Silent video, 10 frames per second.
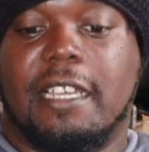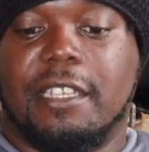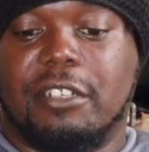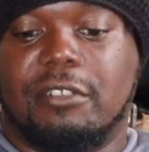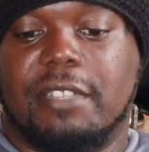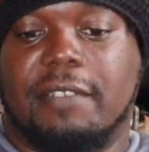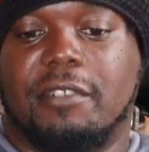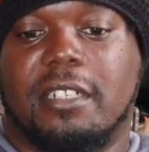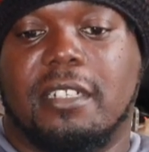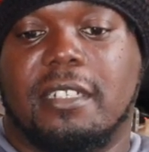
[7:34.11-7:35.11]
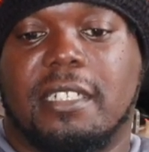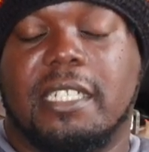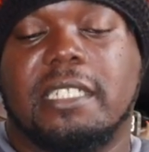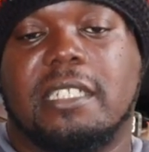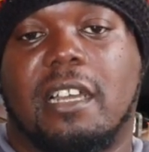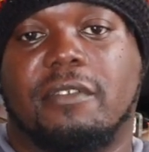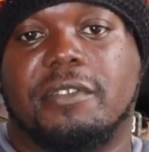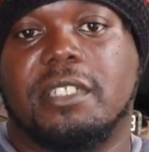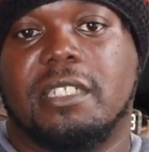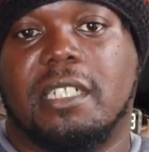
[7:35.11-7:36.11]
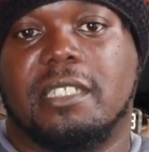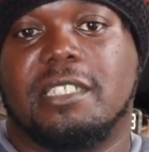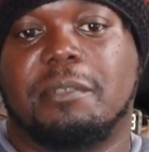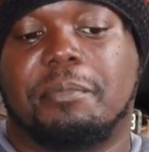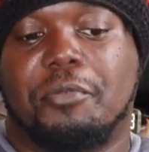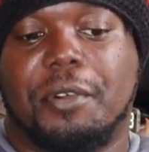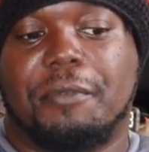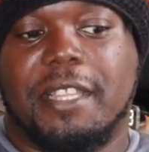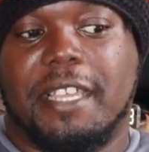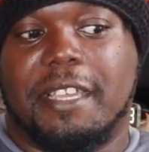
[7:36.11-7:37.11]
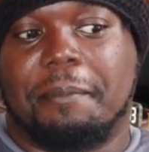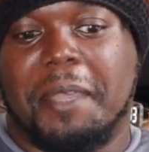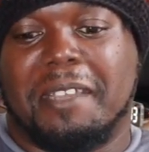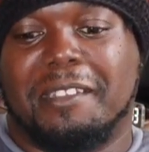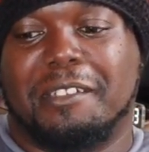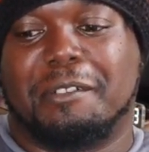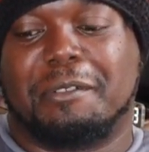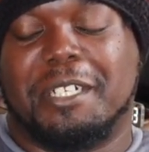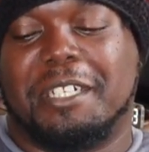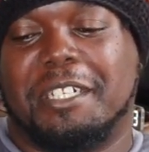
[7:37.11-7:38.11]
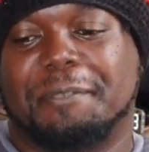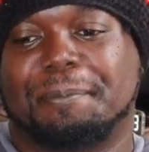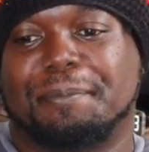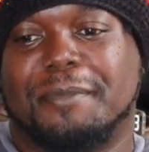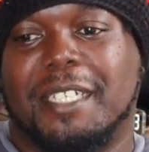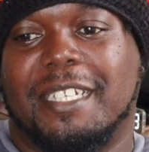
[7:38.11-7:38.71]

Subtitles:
They were cleaned off to the point where they could make little